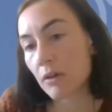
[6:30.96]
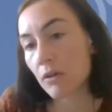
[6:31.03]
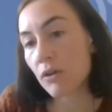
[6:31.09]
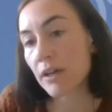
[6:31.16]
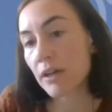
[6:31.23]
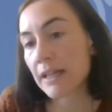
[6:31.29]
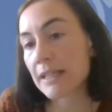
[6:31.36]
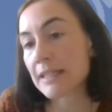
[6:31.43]

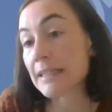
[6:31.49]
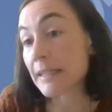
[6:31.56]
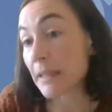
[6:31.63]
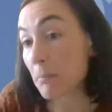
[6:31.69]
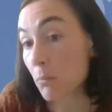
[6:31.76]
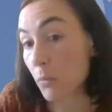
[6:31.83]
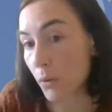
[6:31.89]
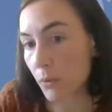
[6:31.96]
organize the
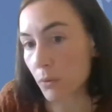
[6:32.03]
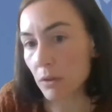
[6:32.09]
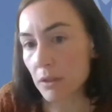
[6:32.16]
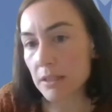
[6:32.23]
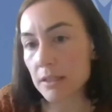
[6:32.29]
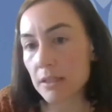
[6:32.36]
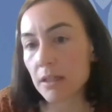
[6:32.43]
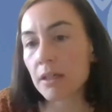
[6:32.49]

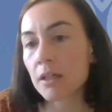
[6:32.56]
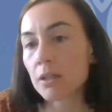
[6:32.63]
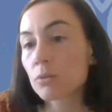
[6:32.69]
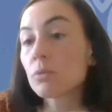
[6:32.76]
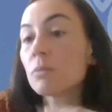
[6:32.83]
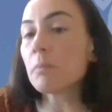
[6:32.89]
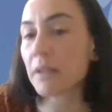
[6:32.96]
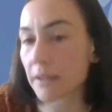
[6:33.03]
modules
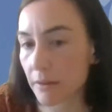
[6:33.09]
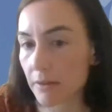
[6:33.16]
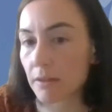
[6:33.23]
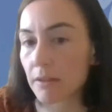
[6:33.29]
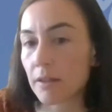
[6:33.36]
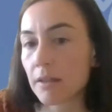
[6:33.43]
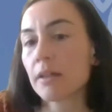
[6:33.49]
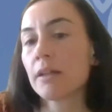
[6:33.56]
to meet
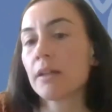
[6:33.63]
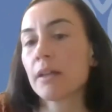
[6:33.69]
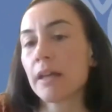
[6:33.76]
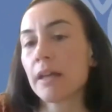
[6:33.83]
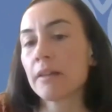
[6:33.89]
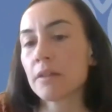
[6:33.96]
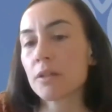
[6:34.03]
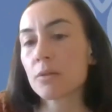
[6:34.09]

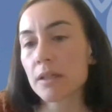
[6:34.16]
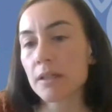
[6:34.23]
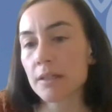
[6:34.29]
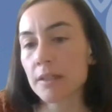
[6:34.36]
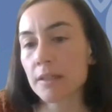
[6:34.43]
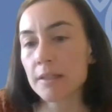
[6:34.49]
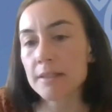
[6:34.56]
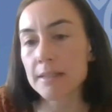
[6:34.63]
end user
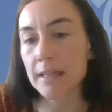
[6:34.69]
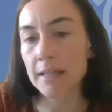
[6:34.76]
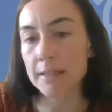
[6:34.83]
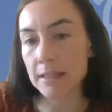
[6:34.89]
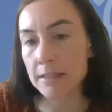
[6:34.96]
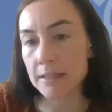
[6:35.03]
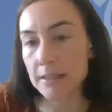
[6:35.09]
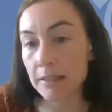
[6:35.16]
needs,
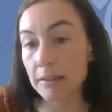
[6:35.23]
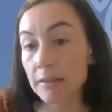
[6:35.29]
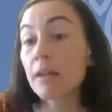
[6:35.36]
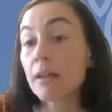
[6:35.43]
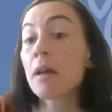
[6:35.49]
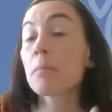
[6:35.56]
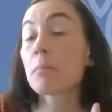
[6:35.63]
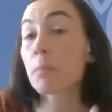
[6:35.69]
as I said.
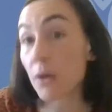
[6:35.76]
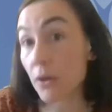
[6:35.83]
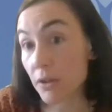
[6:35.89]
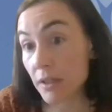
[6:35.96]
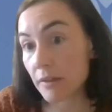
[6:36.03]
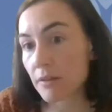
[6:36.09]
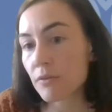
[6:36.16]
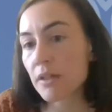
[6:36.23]

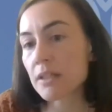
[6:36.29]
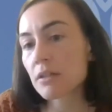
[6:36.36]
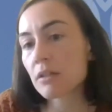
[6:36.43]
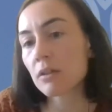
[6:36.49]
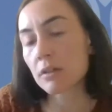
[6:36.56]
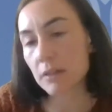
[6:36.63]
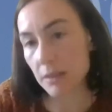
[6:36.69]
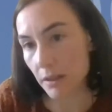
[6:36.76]
Project
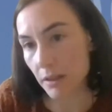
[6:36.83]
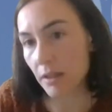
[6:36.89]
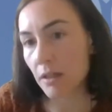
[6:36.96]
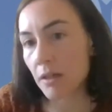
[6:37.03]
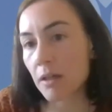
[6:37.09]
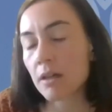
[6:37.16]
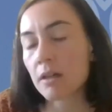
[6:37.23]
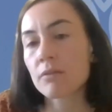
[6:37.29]
results,
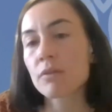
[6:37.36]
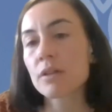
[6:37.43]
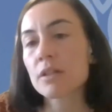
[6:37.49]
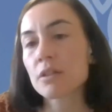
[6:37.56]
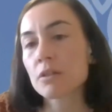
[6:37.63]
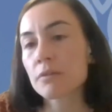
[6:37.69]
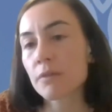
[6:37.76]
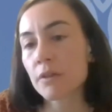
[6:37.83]

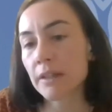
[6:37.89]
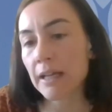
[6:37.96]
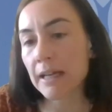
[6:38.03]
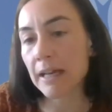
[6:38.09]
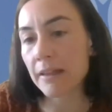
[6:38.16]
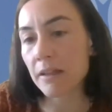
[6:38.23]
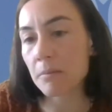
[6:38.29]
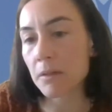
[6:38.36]
results from the
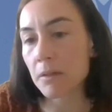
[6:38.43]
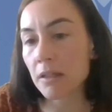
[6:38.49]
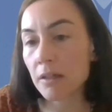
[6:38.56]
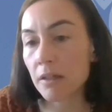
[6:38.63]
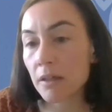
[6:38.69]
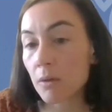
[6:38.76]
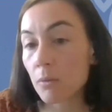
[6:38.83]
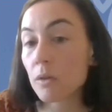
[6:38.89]
Academy
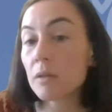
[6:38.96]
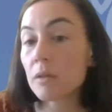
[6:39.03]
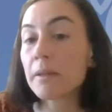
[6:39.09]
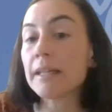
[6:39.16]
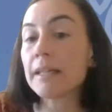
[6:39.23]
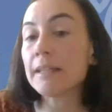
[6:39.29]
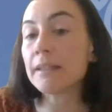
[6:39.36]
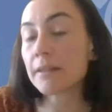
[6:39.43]
will
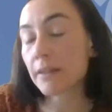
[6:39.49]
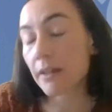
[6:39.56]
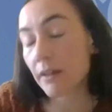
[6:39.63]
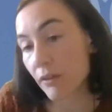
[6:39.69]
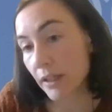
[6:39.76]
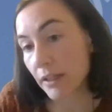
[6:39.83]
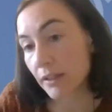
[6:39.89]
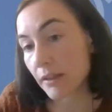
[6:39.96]
be
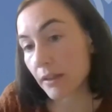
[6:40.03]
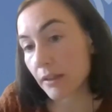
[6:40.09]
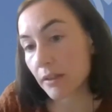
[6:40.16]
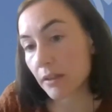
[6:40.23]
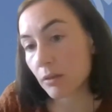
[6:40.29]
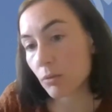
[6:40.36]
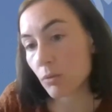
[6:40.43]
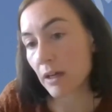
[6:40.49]
integrated
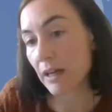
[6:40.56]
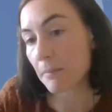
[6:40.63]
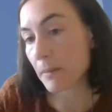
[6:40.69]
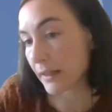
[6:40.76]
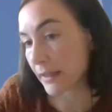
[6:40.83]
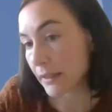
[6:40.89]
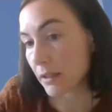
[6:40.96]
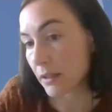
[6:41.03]
into a
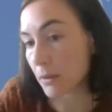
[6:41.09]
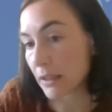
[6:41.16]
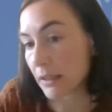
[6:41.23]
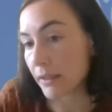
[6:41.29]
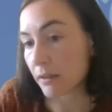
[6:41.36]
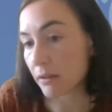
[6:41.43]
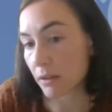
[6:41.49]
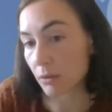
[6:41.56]
capacity
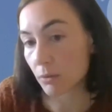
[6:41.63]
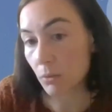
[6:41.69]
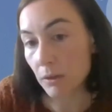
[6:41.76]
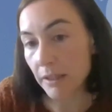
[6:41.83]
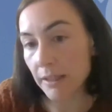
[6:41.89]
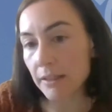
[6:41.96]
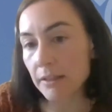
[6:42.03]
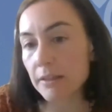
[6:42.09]
building
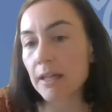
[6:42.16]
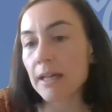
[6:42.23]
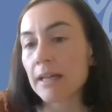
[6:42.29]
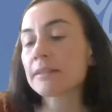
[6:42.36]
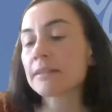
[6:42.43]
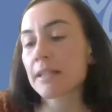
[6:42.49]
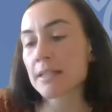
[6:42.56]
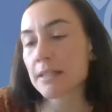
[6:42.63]
toolkit
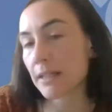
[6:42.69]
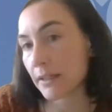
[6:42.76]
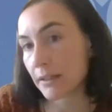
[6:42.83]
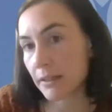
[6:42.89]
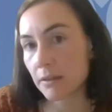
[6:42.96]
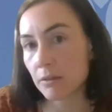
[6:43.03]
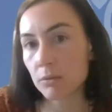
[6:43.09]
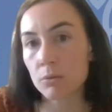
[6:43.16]
and
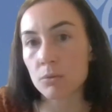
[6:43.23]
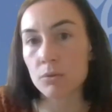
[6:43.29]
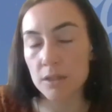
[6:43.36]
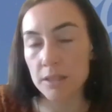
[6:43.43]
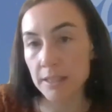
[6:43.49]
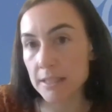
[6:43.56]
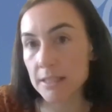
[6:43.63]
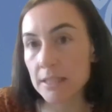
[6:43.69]
translated to
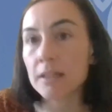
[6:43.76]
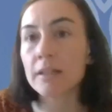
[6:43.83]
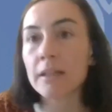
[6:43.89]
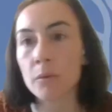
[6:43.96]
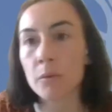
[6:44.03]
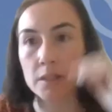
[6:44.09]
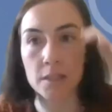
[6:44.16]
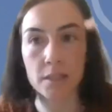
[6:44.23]
16
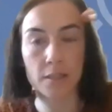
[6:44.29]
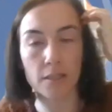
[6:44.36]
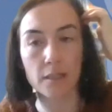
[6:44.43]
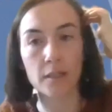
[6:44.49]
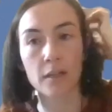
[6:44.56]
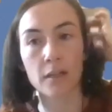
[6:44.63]
languages,